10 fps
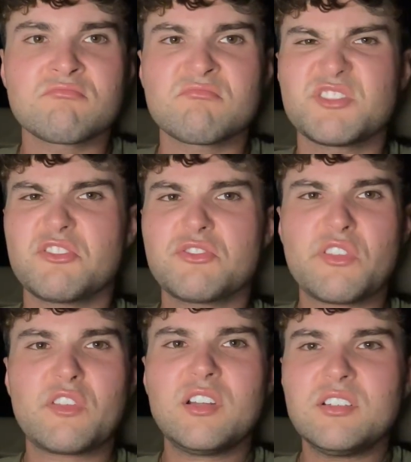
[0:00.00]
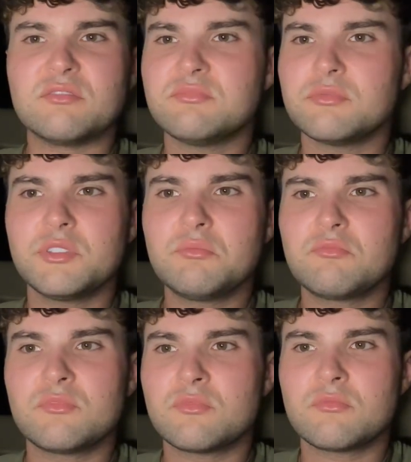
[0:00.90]
you're just done. You
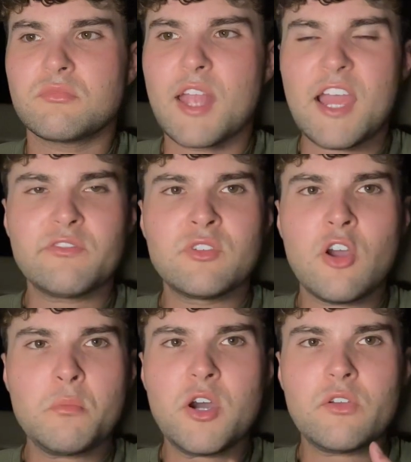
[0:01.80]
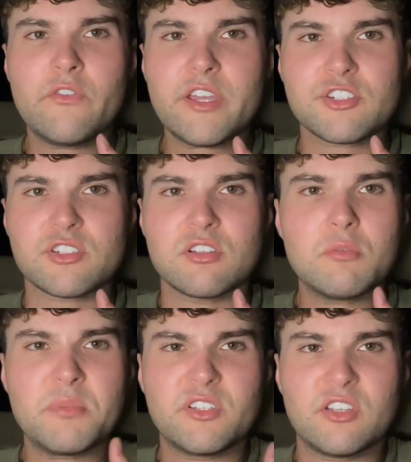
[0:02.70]
have no motivation, no
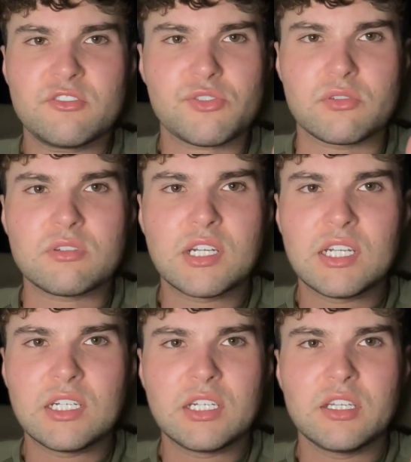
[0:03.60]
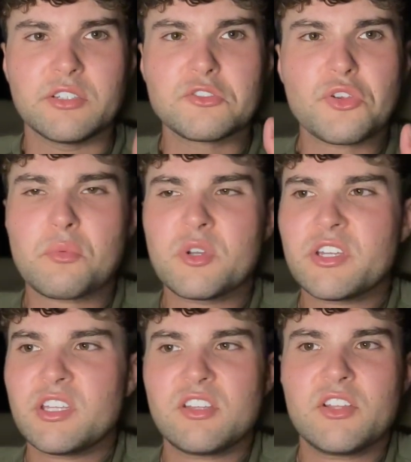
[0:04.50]
potential. You just want to
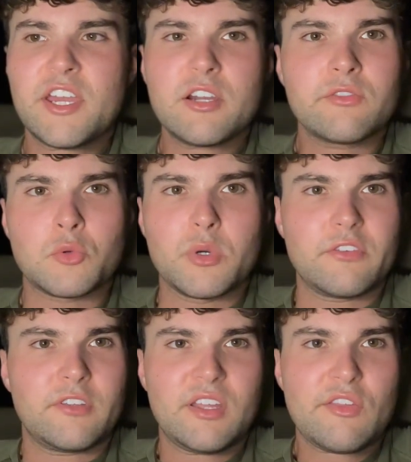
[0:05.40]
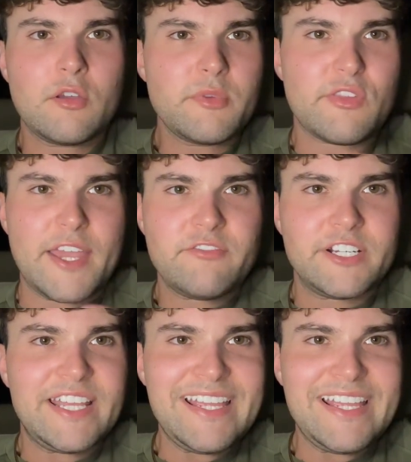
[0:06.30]
get the day over with. And that's almost every day